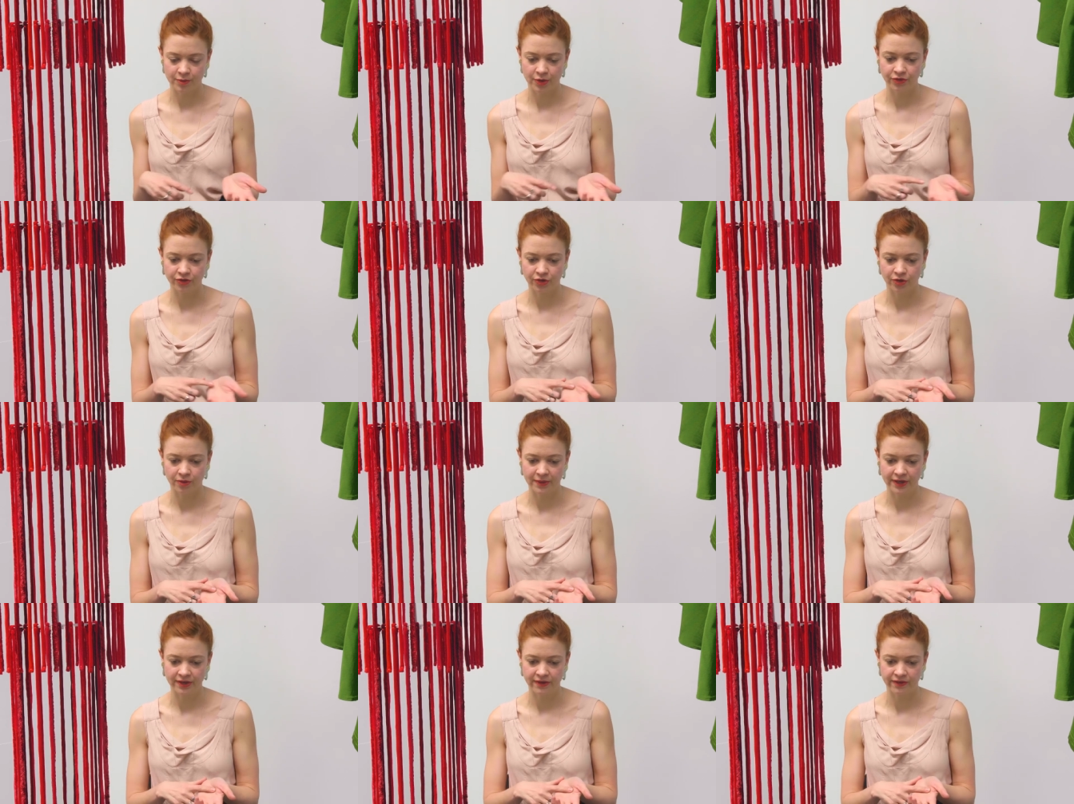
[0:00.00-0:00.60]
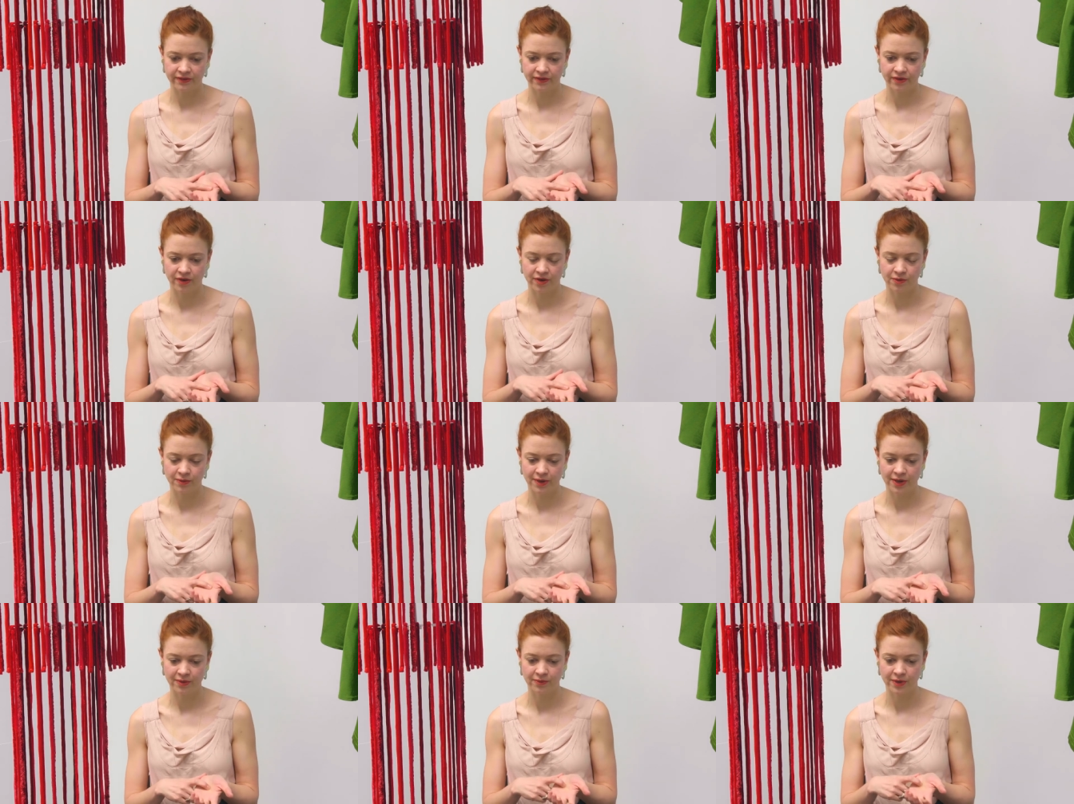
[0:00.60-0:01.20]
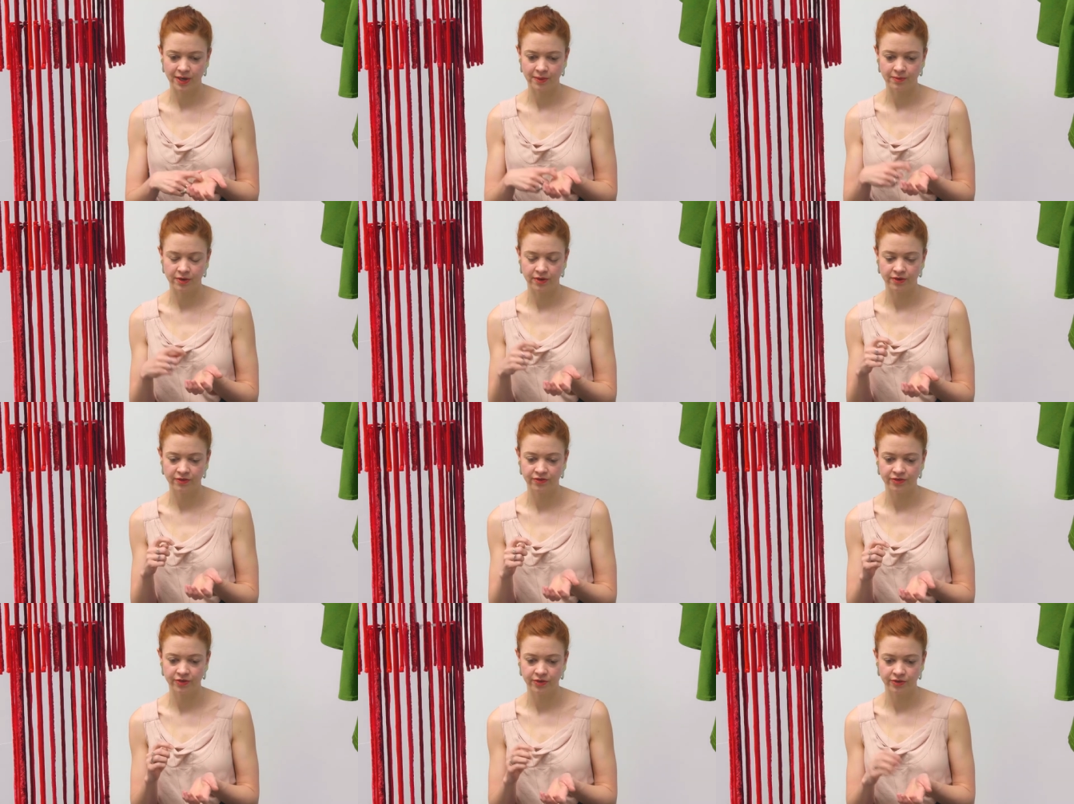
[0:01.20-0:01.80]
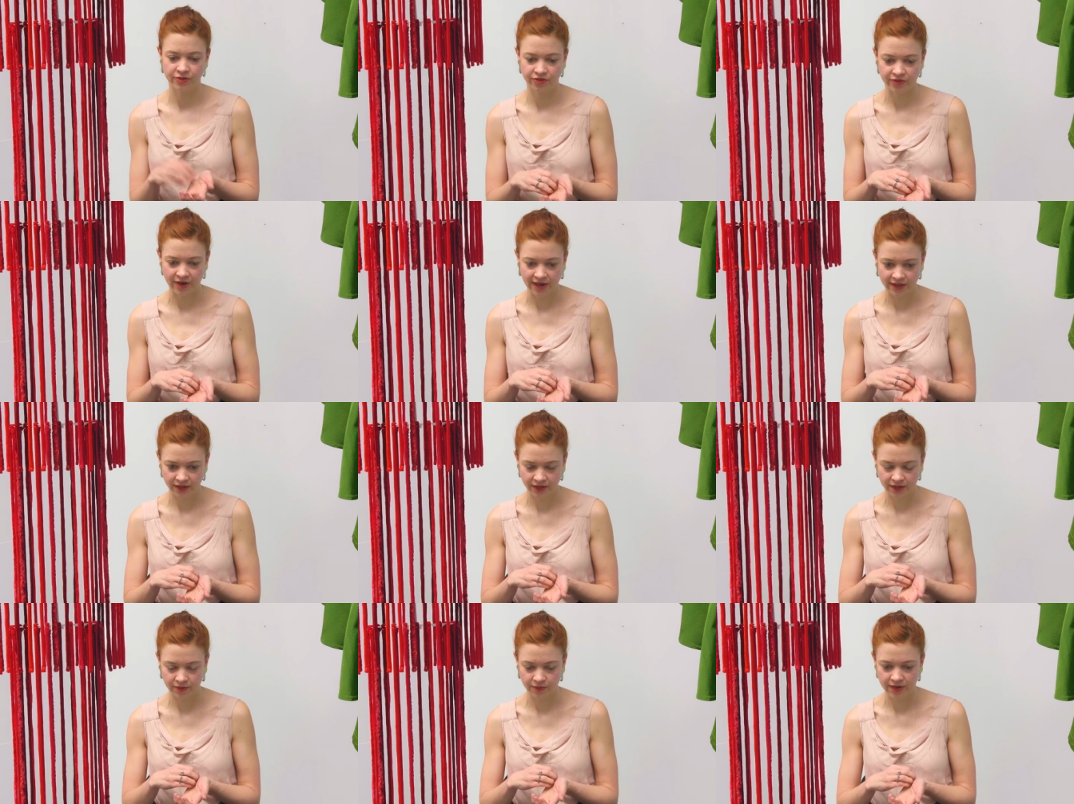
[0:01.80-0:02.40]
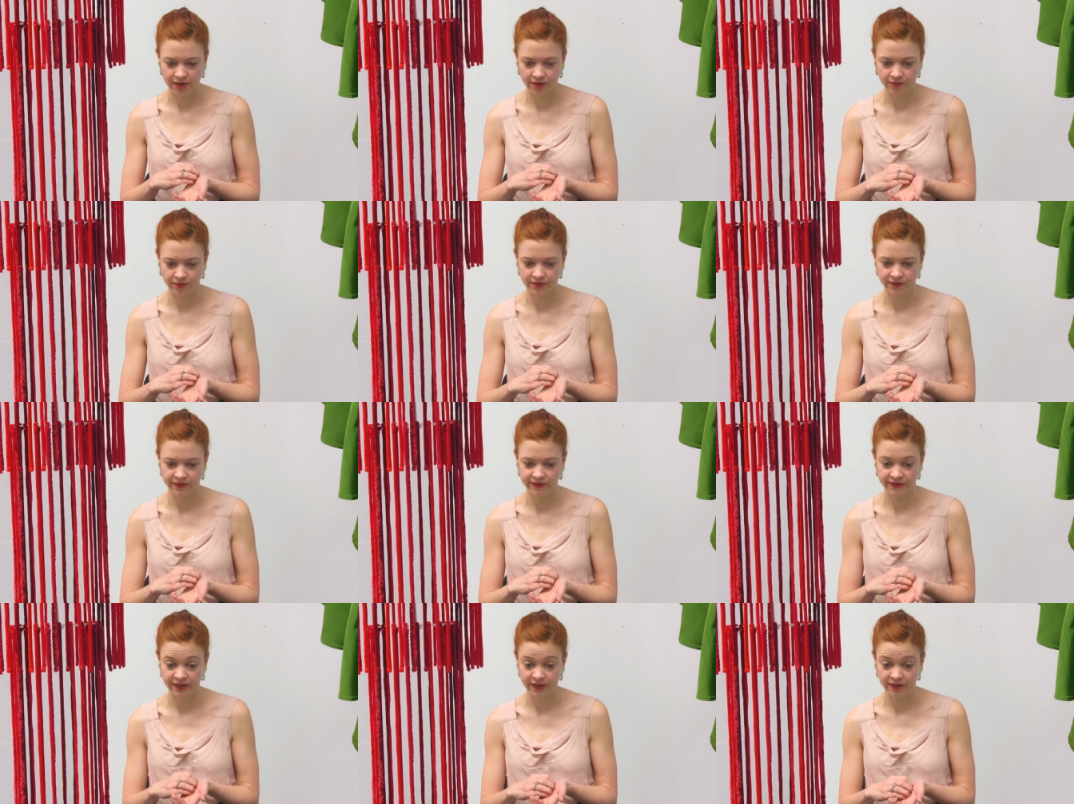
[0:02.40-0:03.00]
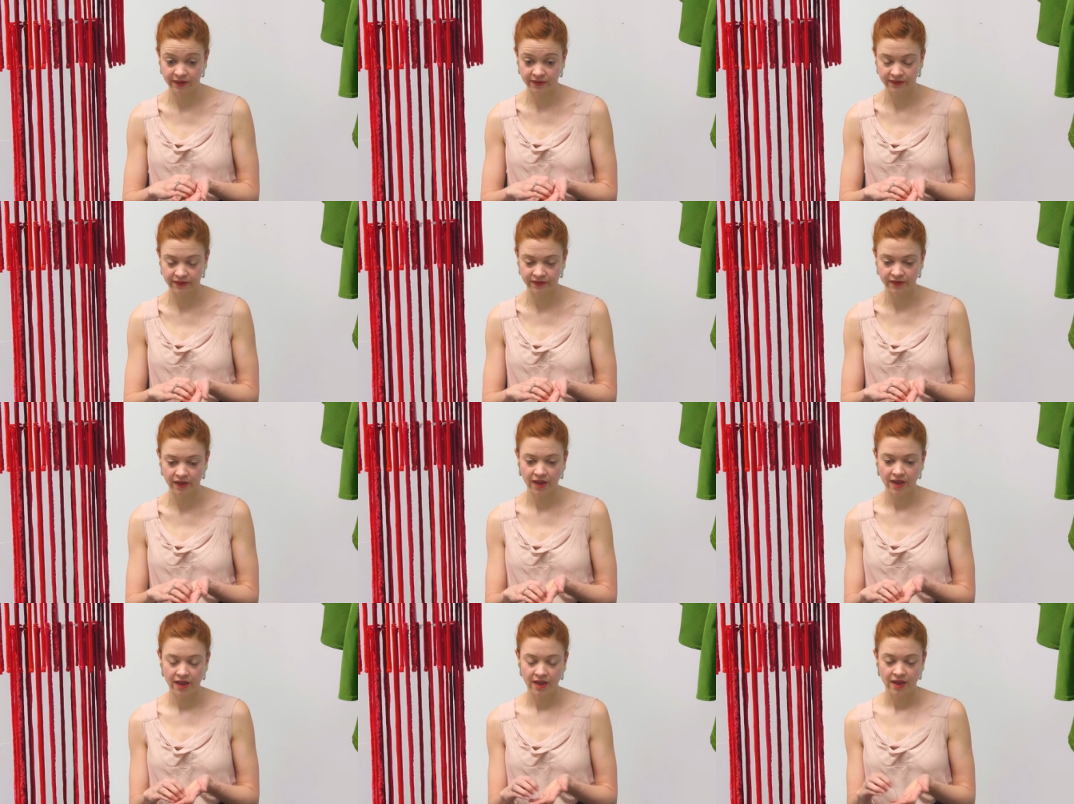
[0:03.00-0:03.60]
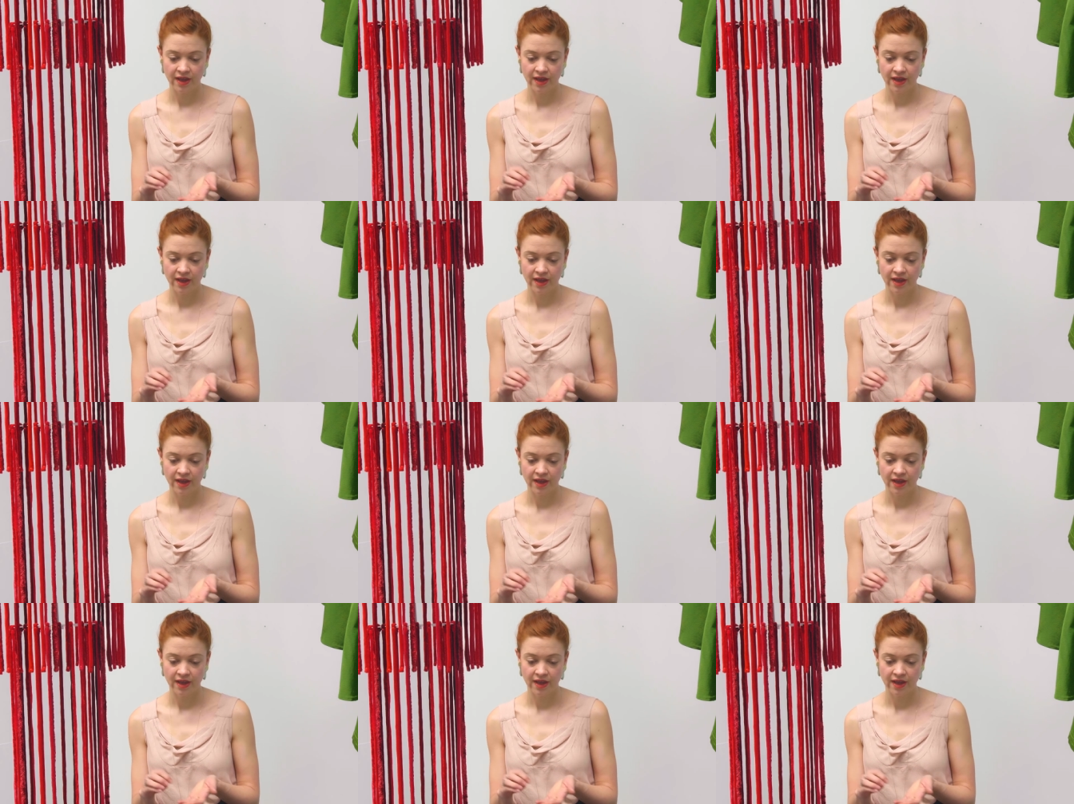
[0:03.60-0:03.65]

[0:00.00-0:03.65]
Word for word: who taught me to sew when we moved to Australia when I was 6.